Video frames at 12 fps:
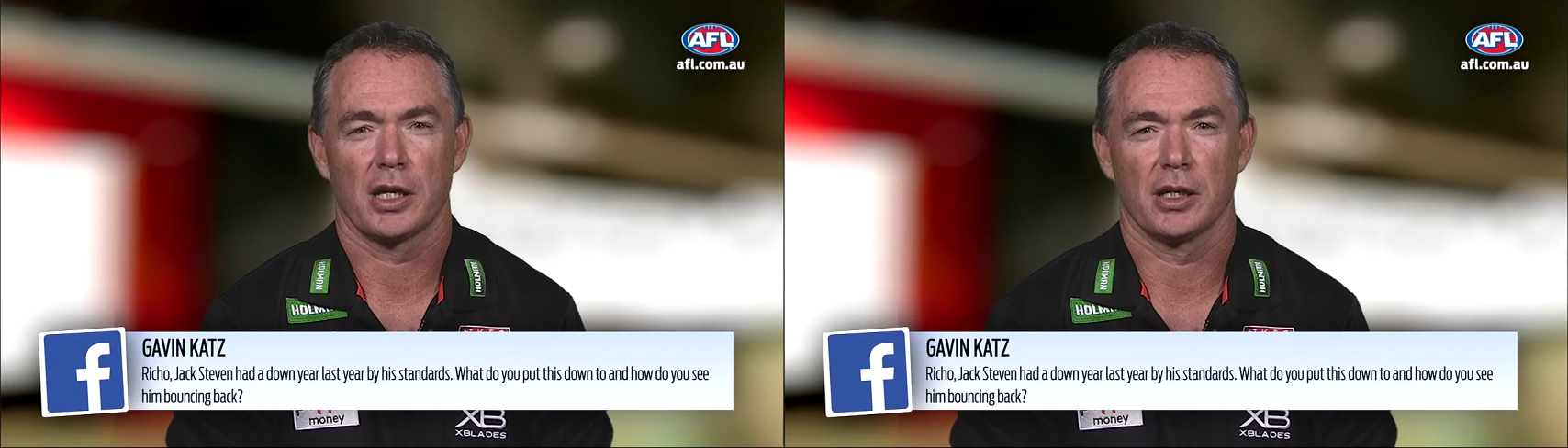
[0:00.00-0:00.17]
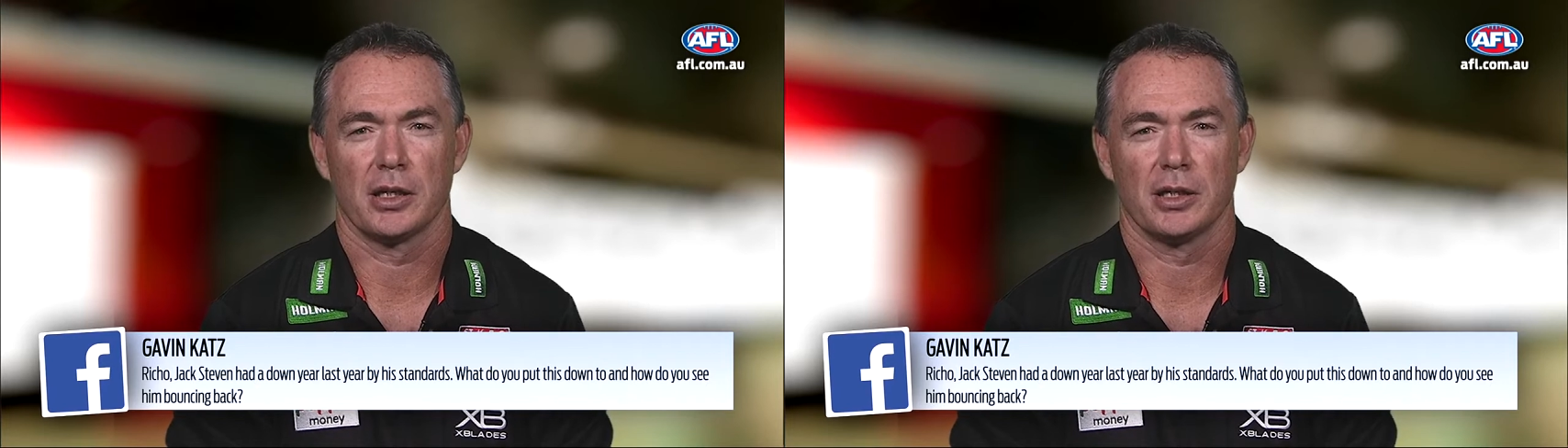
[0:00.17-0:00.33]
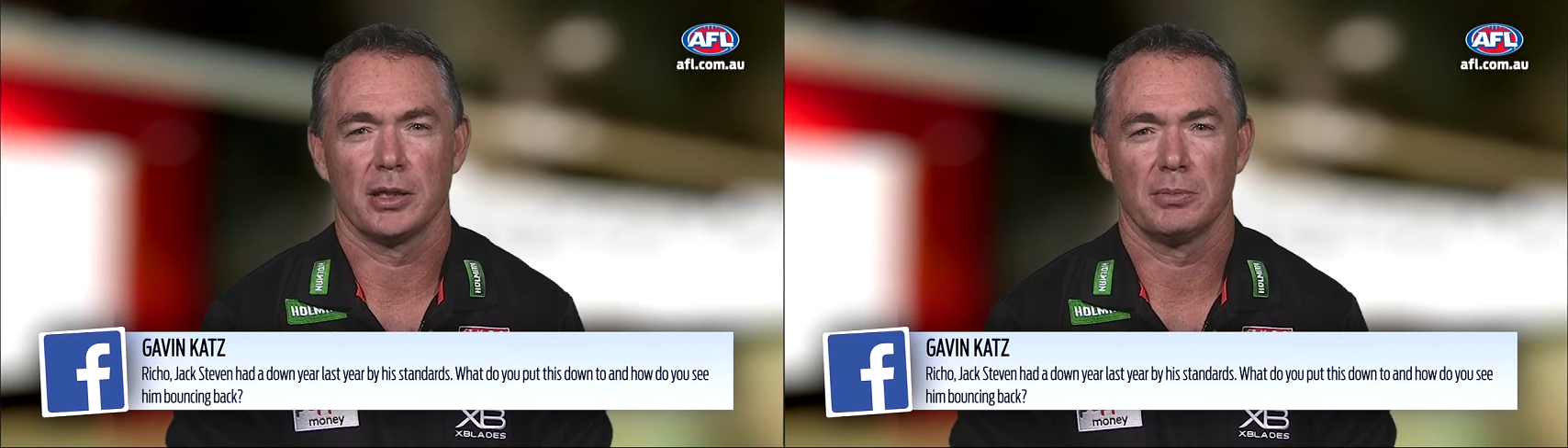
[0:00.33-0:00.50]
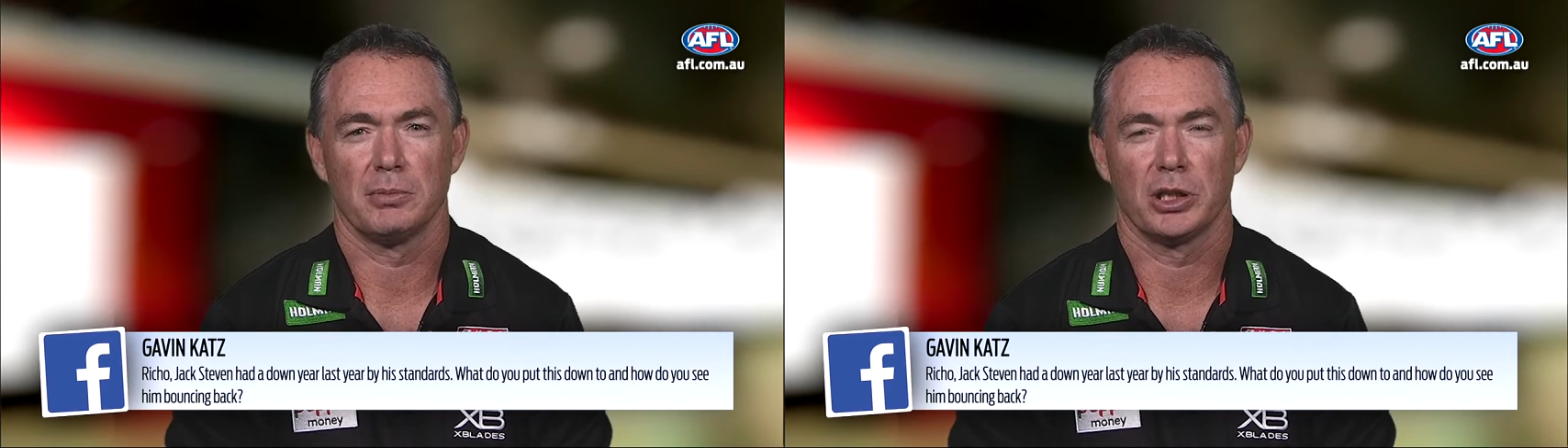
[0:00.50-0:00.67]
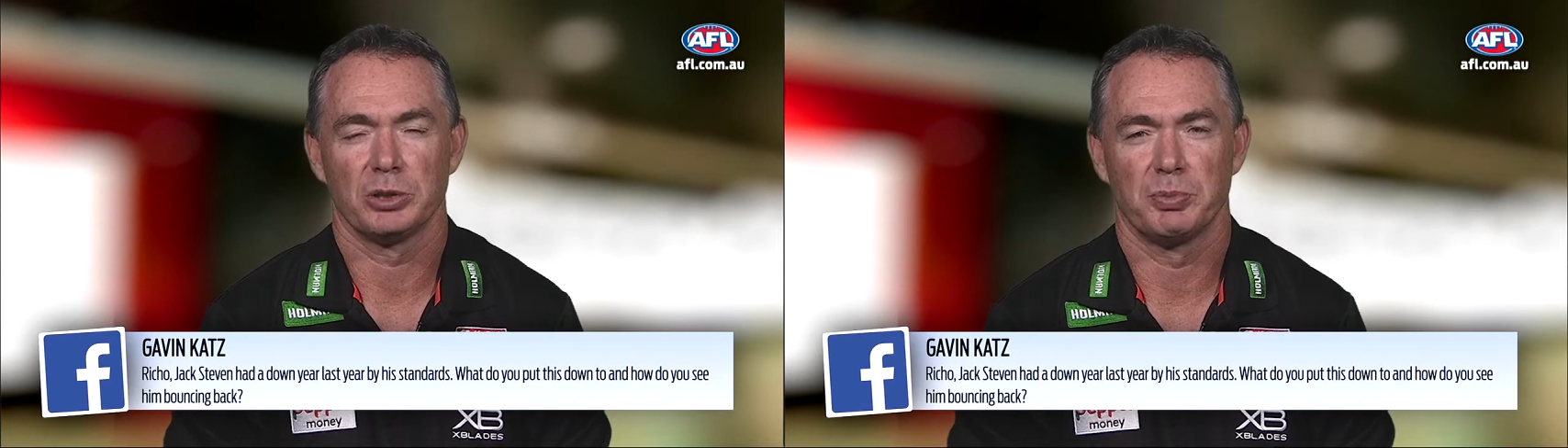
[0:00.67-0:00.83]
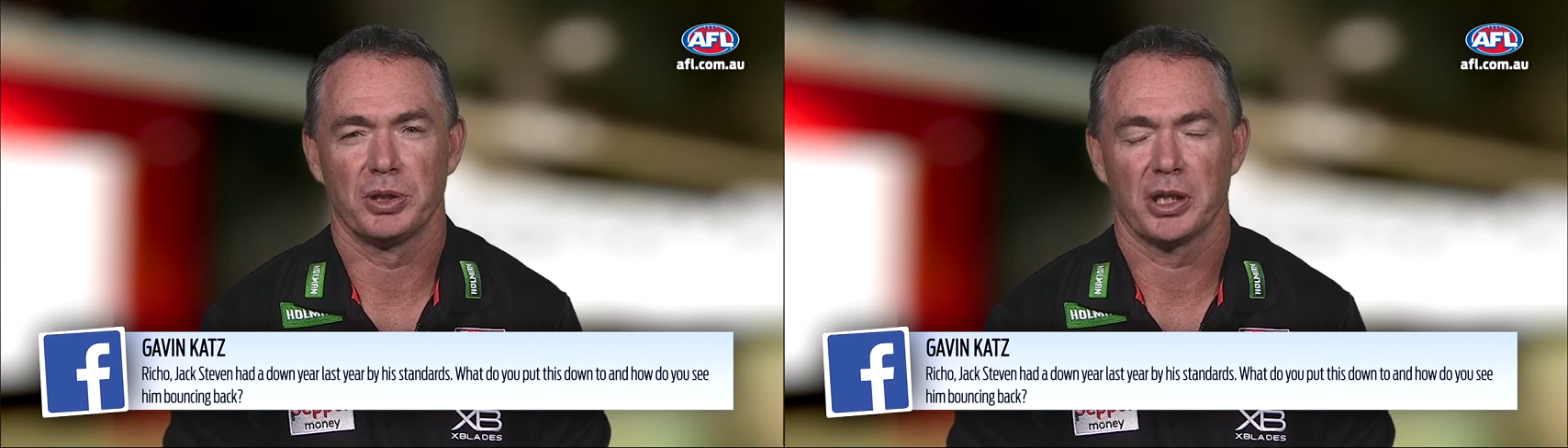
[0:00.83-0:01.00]
um, has
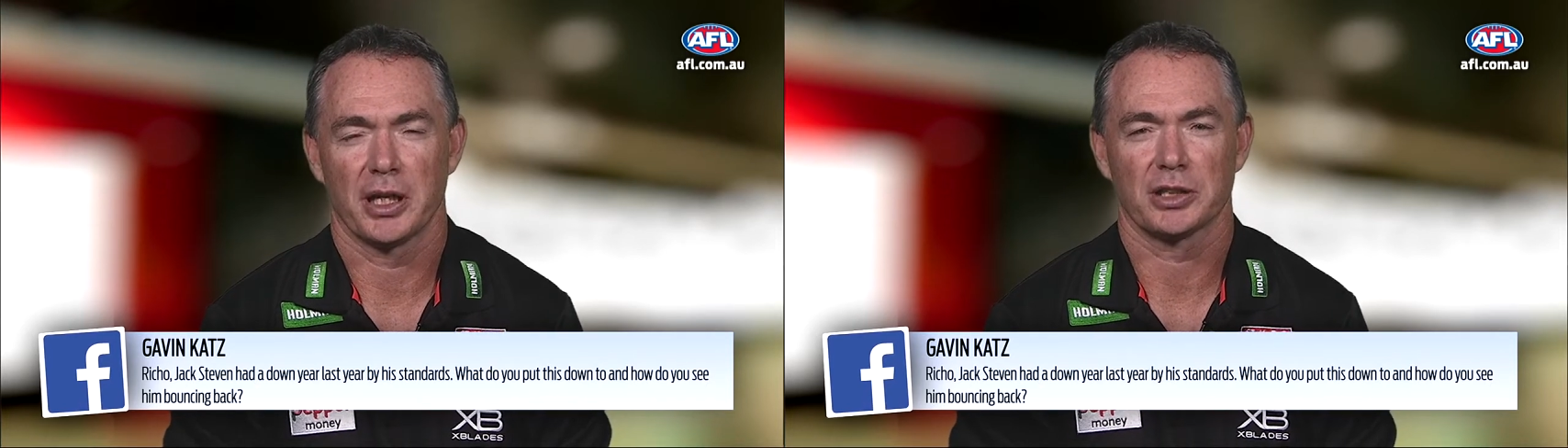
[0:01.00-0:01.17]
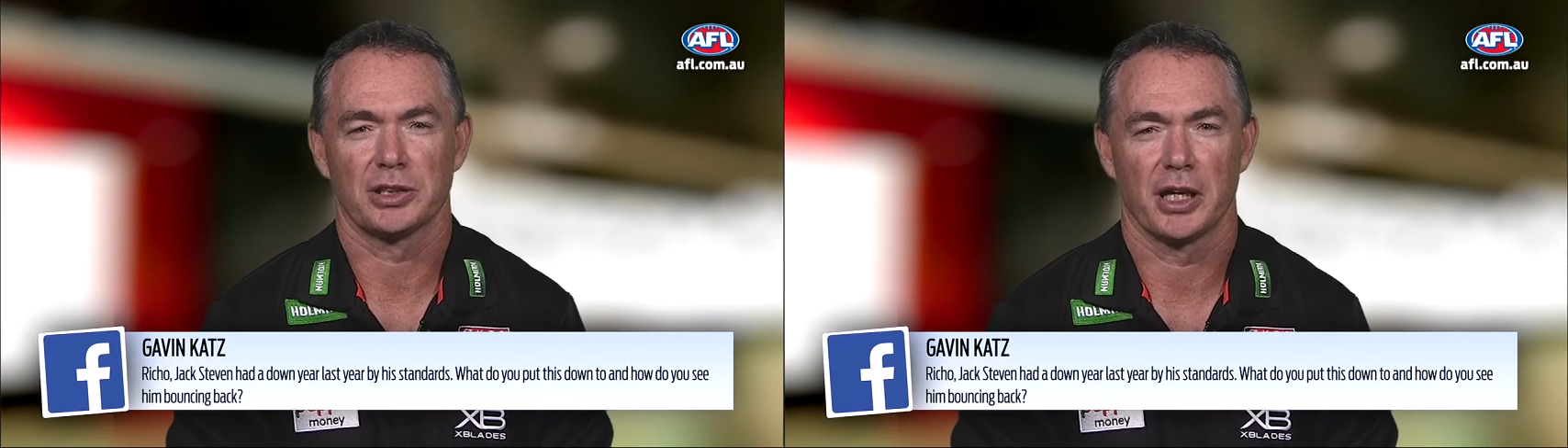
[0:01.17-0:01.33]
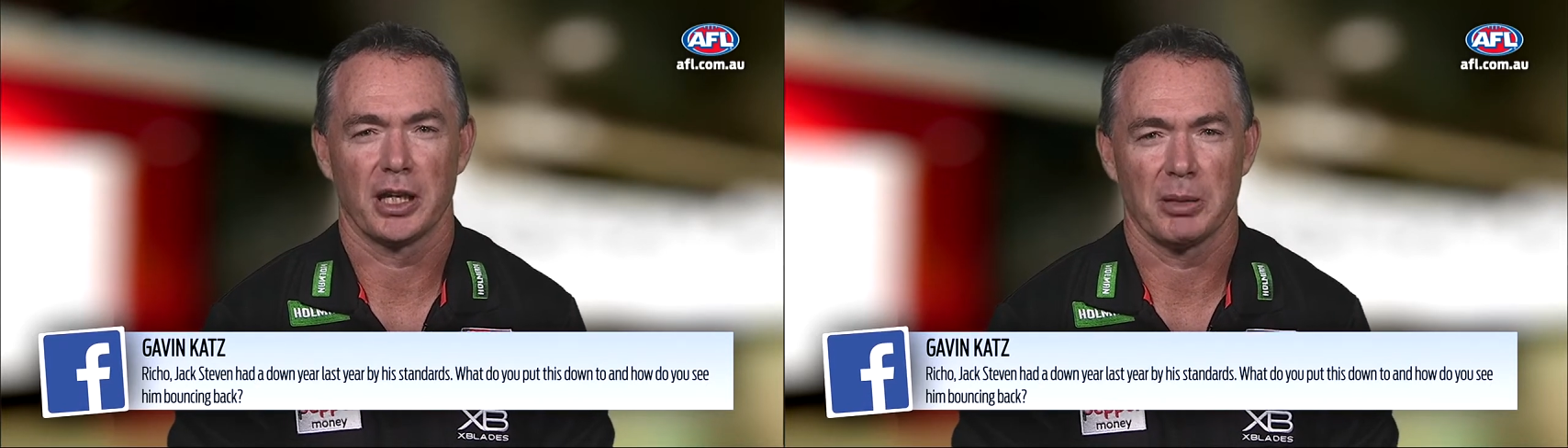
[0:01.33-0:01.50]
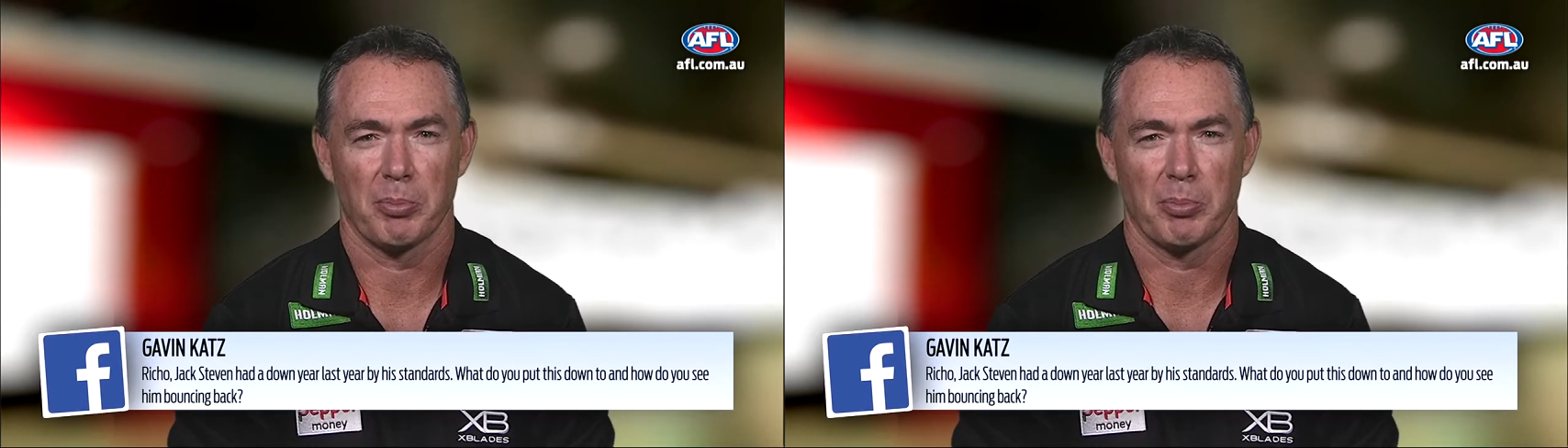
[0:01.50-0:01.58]
been an outstanding